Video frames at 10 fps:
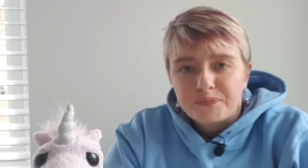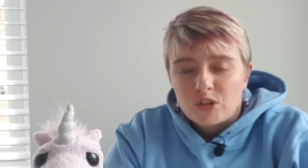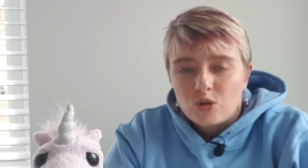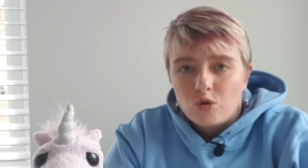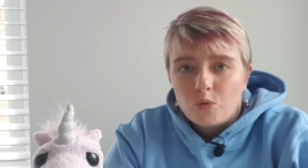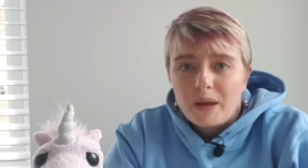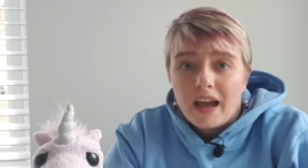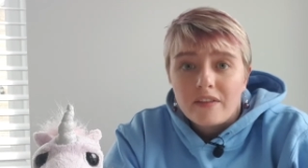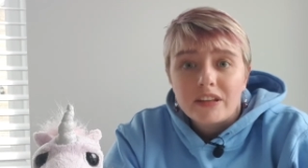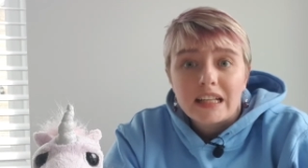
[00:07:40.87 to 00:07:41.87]
So we
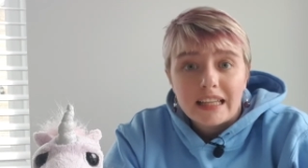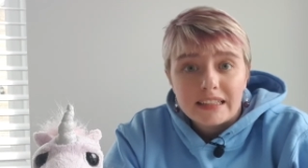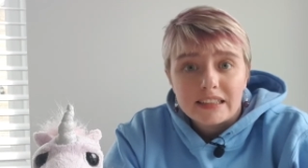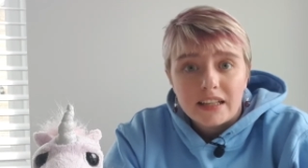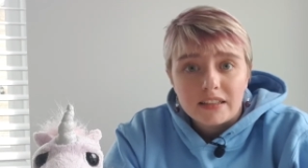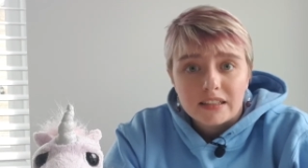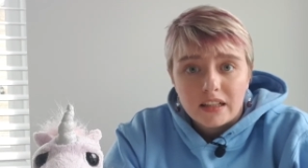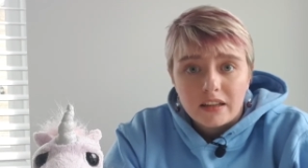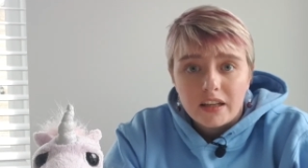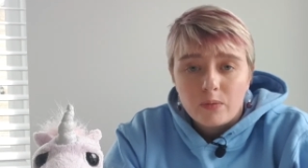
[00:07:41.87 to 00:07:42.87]
have the Clydeside
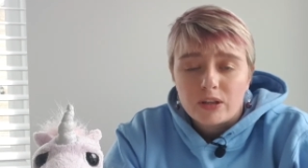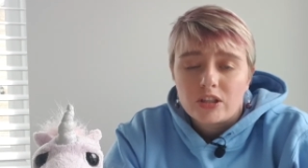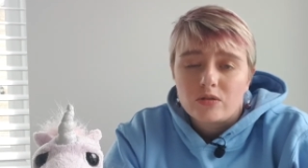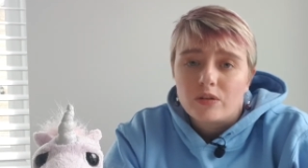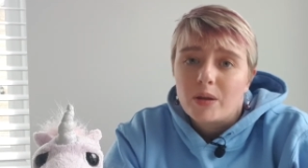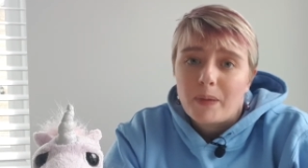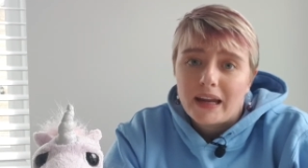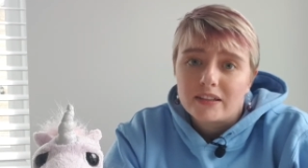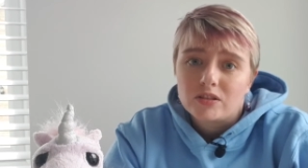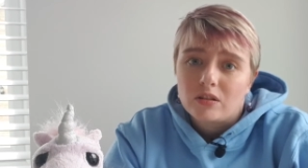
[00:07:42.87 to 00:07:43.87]
Distillery, which is on the
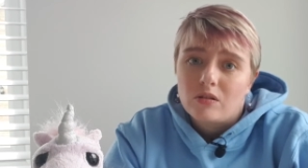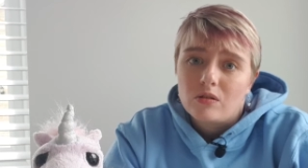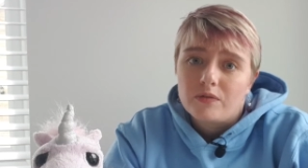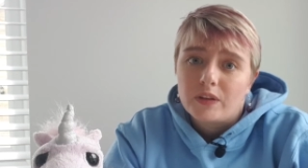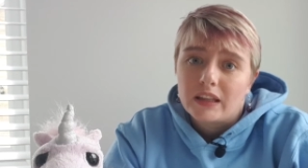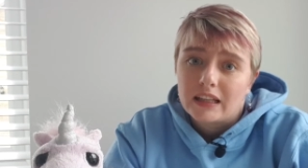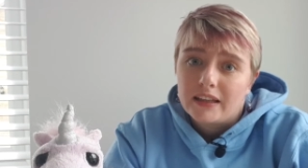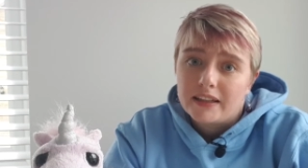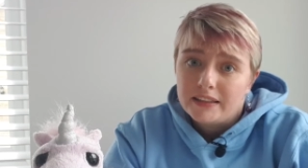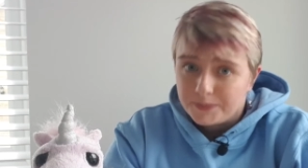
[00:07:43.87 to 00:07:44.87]
banks of the
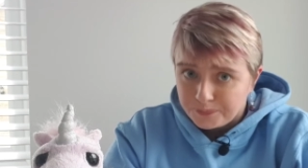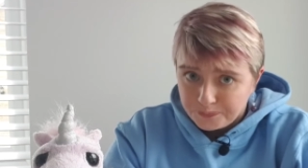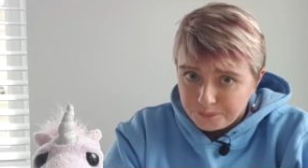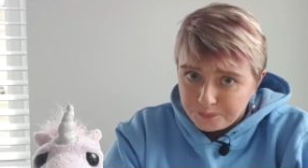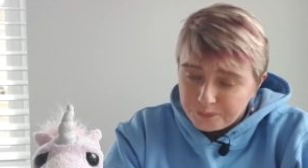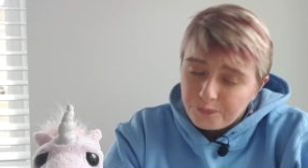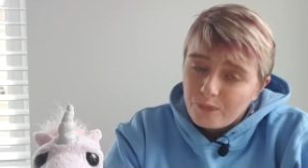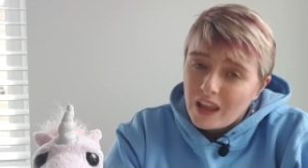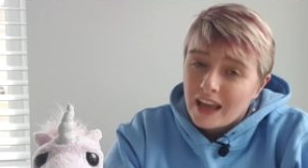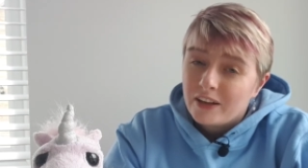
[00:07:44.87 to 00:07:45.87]
Clyde,
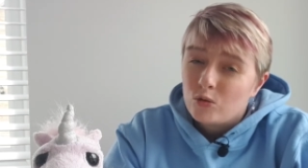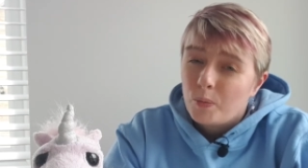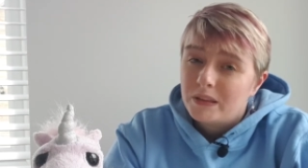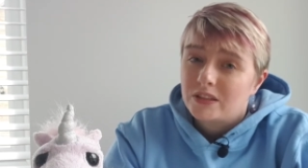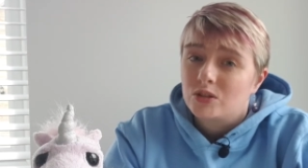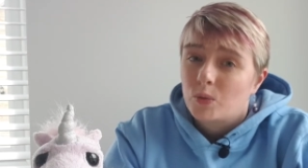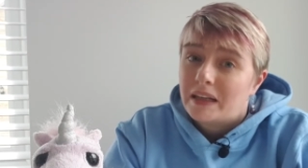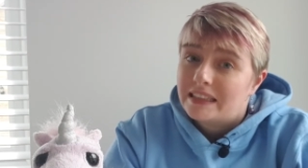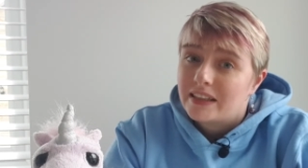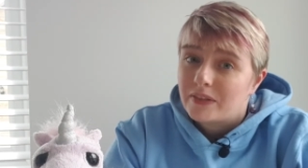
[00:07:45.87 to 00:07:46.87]
and it opened in
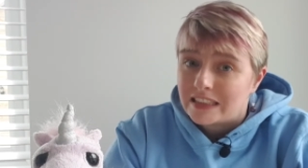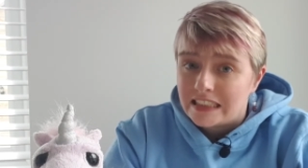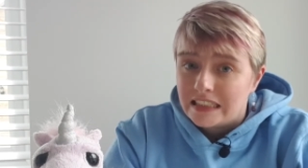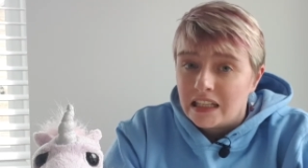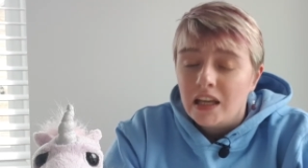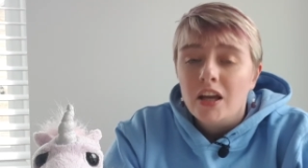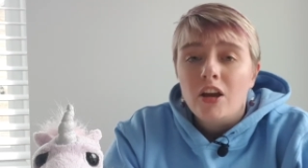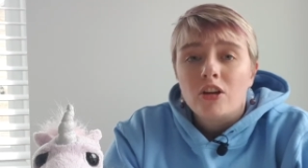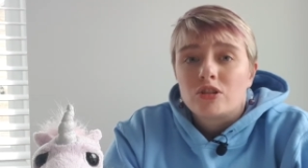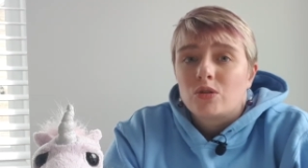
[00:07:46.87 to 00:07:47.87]
2017.
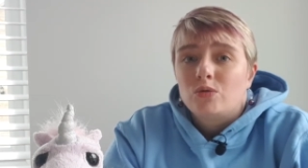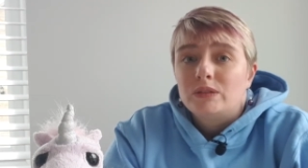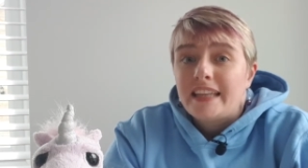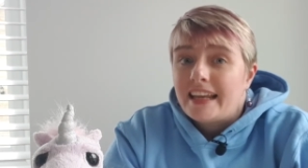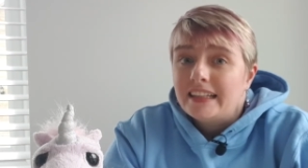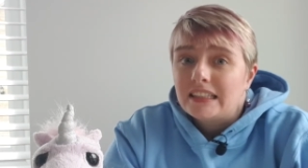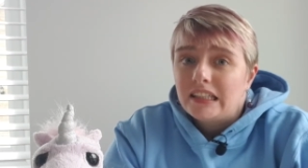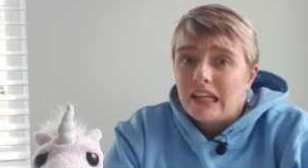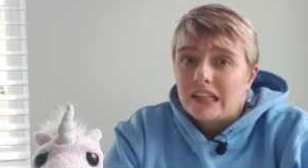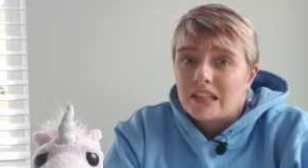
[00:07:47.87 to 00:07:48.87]
So
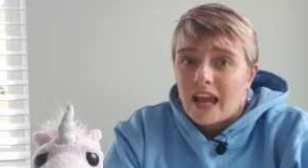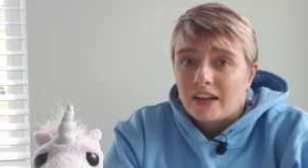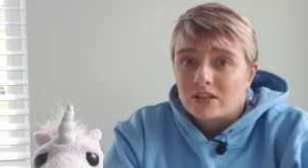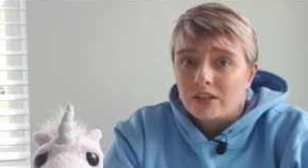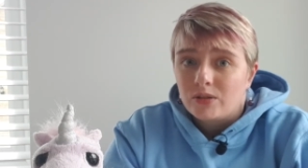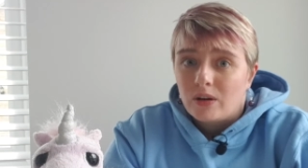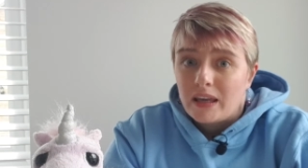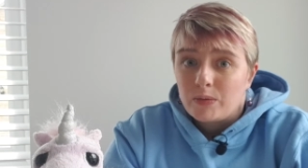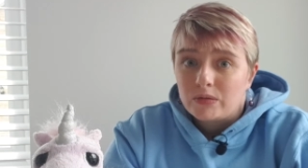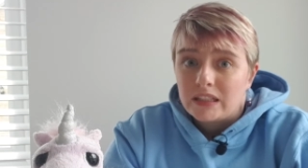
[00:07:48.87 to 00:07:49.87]
technically it's actually not
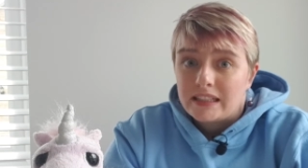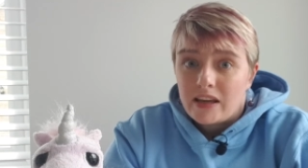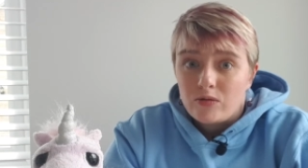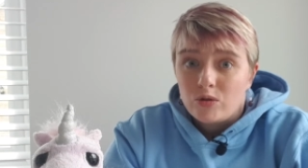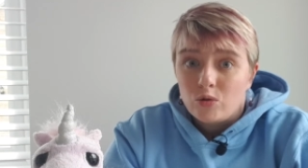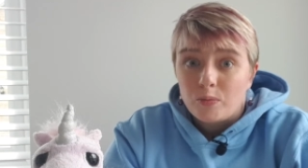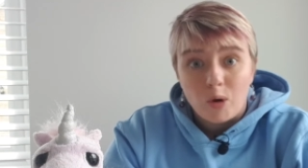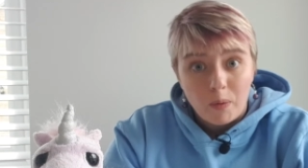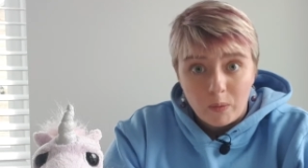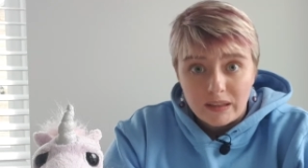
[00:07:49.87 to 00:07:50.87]
able to sell you
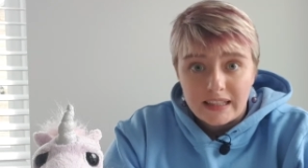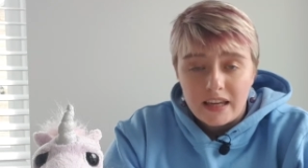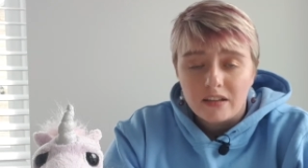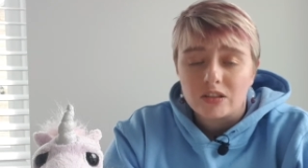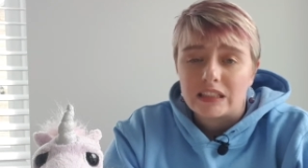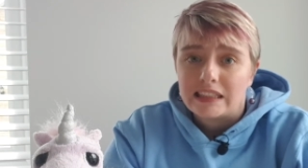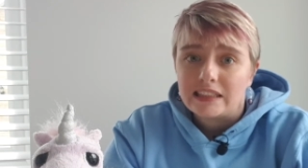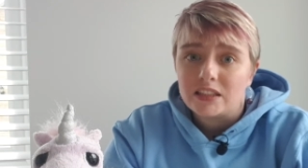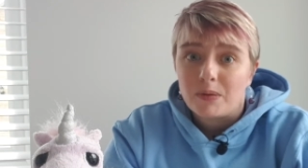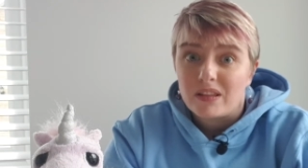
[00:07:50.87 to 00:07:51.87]
proper whisky because it
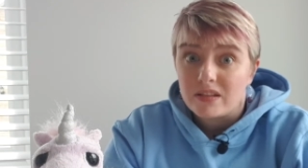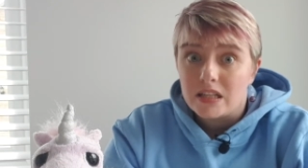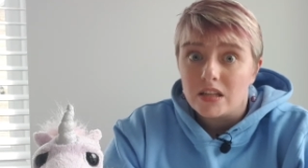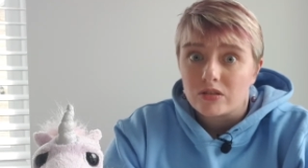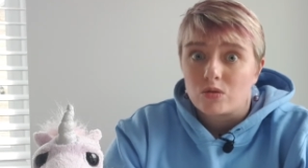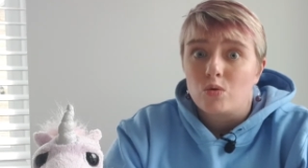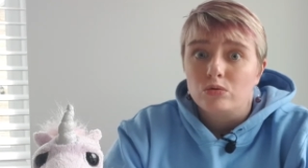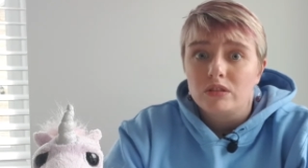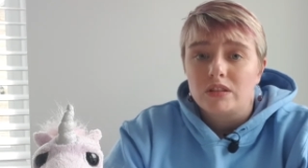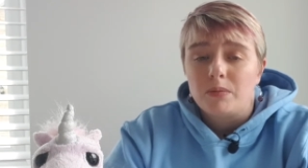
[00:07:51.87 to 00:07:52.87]
needs to be 3 years
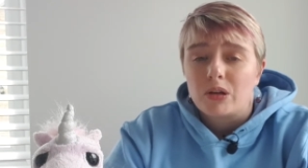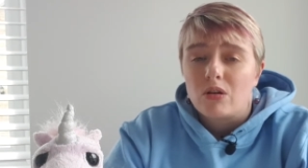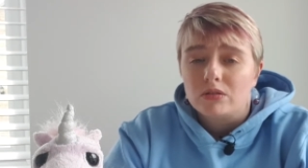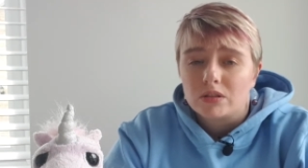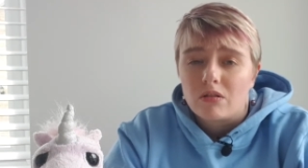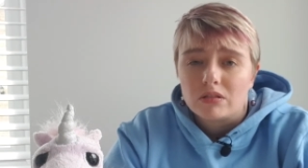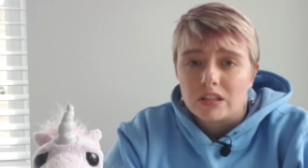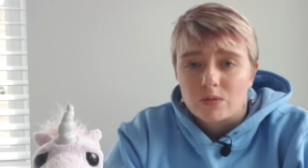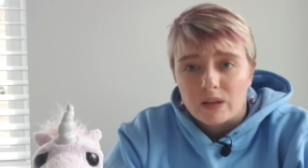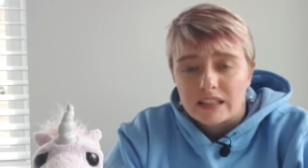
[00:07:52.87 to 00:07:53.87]
old to be called
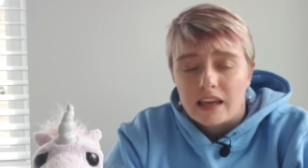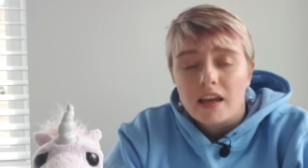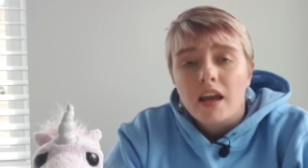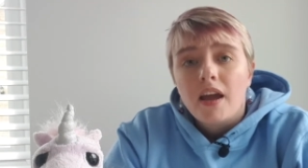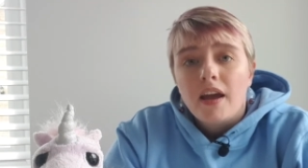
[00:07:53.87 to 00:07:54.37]
Scottish whisky.